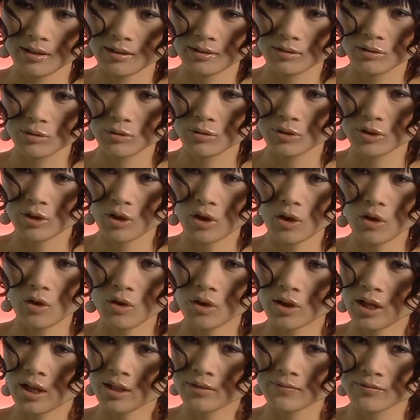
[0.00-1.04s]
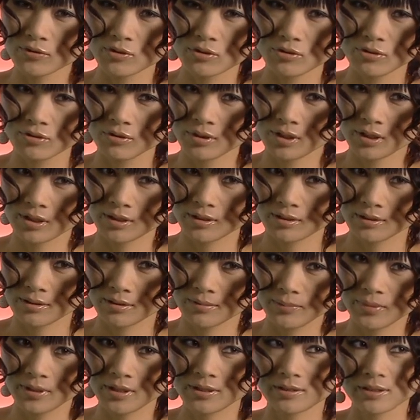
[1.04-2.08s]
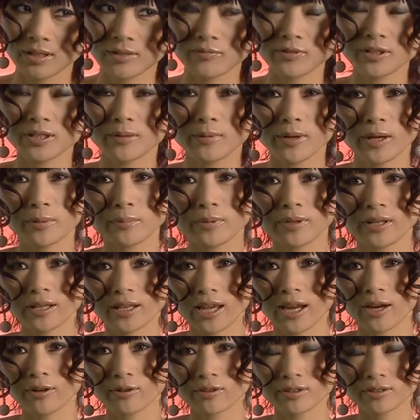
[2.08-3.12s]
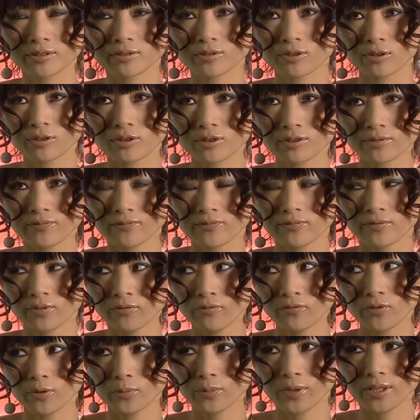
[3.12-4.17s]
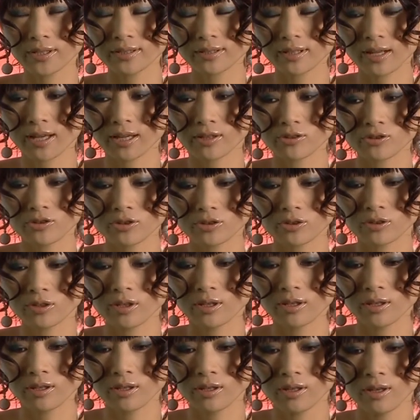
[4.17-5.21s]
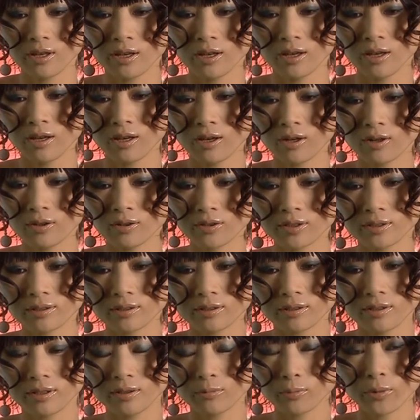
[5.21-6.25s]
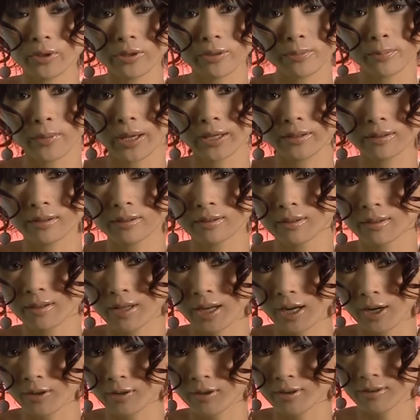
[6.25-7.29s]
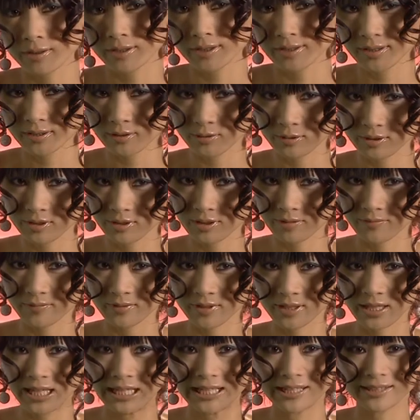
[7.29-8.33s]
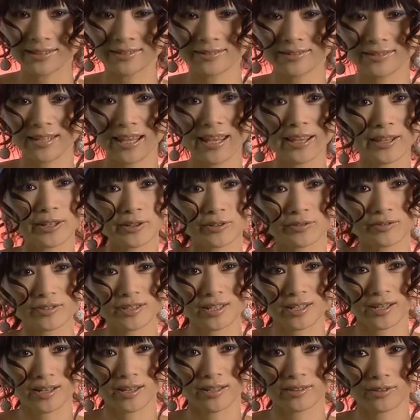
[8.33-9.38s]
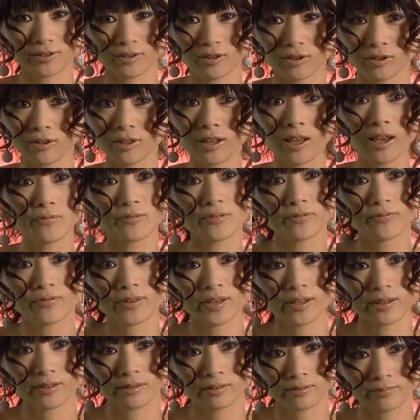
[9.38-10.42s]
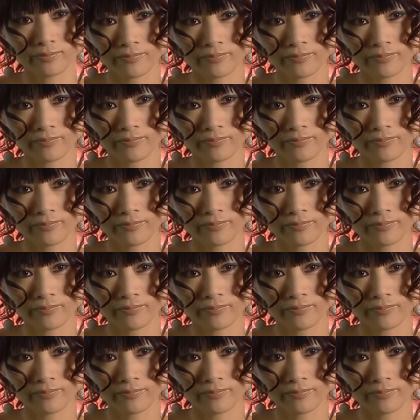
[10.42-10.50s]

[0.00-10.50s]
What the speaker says: doing all kinds of tricks. Because every time I play characters, sort of for me it's like a journey, or with my character secretively, like a tango together or love affair.